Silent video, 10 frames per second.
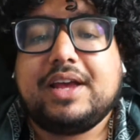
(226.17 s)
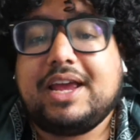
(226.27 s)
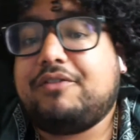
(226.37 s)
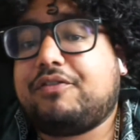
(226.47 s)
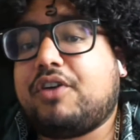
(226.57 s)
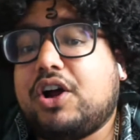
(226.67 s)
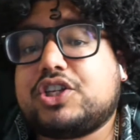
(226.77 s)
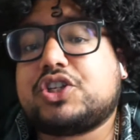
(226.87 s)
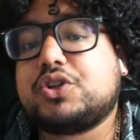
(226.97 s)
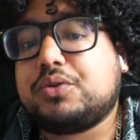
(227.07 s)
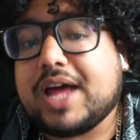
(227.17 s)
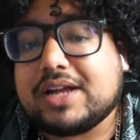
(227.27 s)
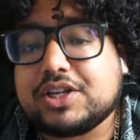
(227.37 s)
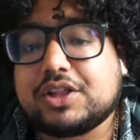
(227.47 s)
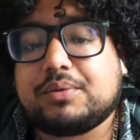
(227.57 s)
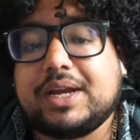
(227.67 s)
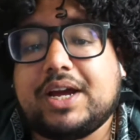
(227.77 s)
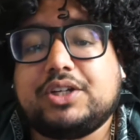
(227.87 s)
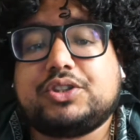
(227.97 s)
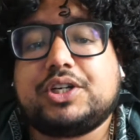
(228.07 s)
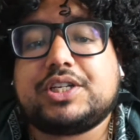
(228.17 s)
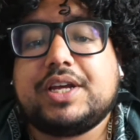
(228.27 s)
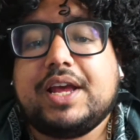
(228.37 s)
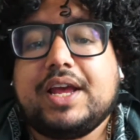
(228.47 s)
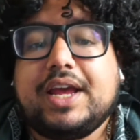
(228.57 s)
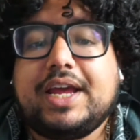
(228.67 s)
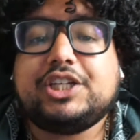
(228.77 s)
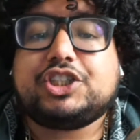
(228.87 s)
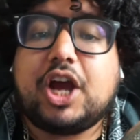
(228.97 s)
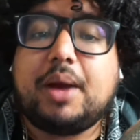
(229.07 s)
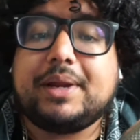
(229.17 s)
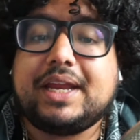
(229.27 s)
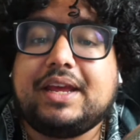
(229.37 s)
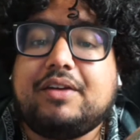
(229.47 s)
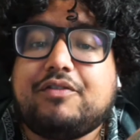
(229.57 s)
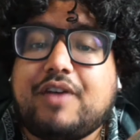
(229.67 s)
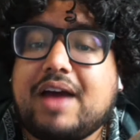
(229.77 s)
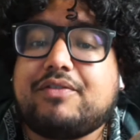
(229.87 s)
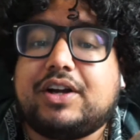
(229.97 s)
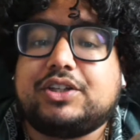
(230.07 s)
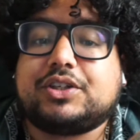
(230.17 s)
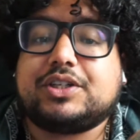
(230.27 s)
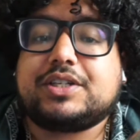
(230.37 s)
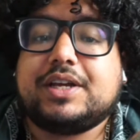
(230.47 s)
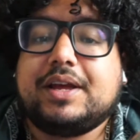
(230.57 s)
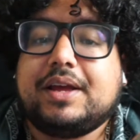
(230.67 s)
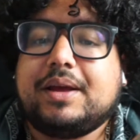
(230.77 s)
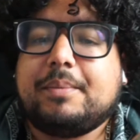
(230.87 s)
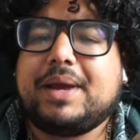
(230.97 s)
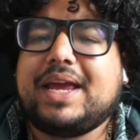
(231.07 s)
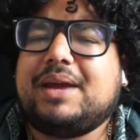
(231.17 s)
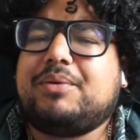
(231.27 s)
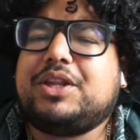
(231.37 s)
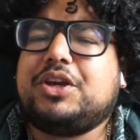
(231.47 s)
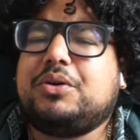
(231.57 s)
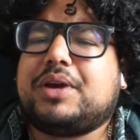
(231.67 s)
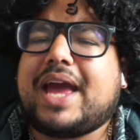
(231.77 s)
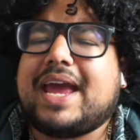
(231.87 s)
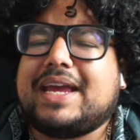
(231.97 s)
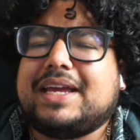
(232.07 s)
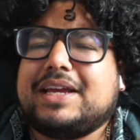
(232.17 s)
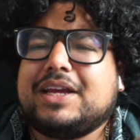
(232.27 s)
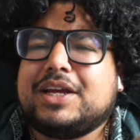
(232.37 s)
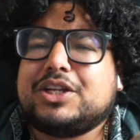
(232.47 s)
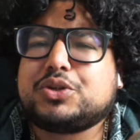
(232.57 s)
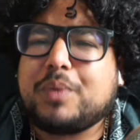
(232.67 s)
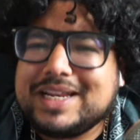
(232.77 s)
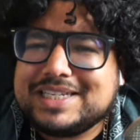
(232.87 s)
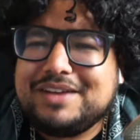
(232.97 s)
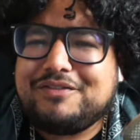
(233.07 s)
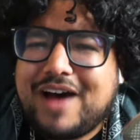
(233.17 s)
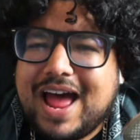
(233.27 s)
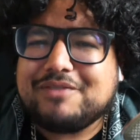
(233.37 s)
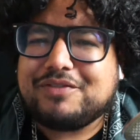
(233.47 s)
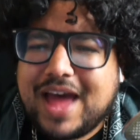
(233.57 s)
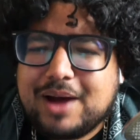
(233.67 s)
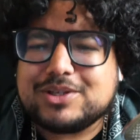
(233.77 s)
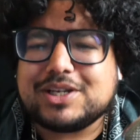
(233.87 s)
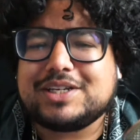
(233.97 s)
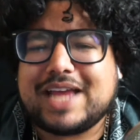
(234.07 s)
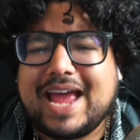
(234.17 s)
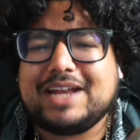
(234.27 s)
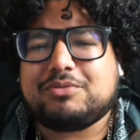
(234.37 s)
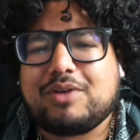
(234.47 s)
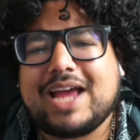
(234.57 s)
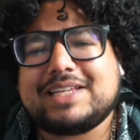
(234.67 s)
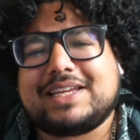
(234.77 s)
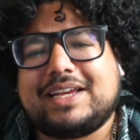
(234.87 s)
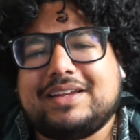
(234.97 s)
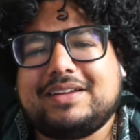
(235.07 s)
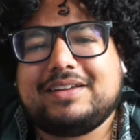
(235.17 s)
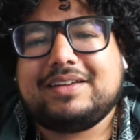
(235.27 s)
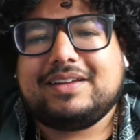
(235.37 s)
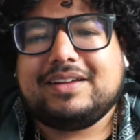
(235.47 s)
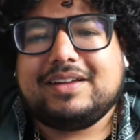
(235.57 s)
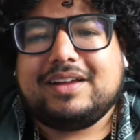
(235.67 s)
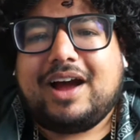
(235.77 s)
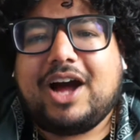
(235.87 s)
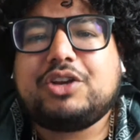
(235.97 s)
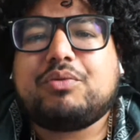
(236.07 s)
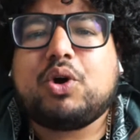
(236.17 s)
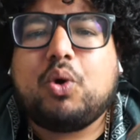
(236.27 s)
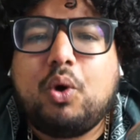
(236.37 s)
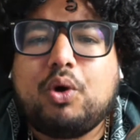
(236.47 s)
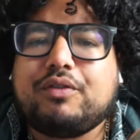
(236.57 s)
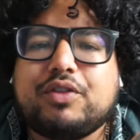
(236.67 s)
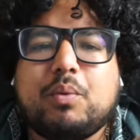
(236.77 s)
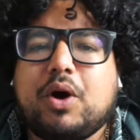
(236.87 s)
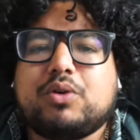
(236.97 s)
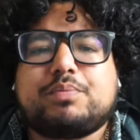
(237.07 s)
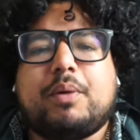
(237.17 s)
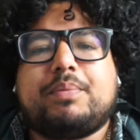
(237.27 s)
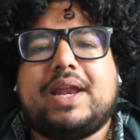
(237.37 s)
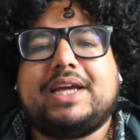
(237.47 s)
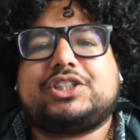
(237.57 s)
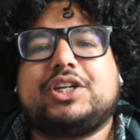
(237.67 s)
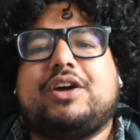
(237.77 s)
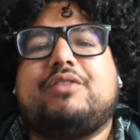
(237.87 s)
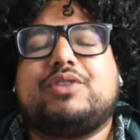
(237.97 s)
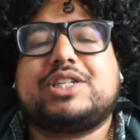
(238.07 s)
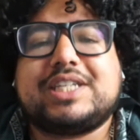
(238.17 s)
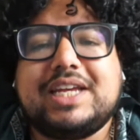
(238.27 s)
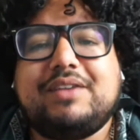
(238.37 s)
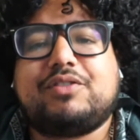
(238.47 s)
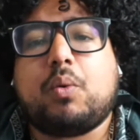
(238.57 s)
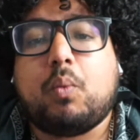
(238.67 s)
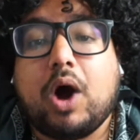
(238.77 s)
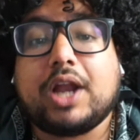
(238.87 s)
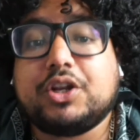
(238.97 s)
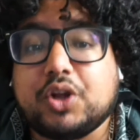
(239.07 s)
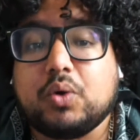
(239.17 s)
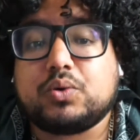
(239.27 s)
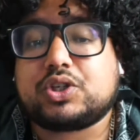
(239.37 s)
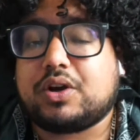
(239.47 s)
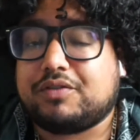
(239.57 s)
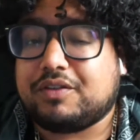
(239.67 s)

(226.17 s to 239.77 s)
In France, 2,300. In Germany, 500. But here in the UK, 25,000 and rising. Under a quarter of the world's population have received one dose of the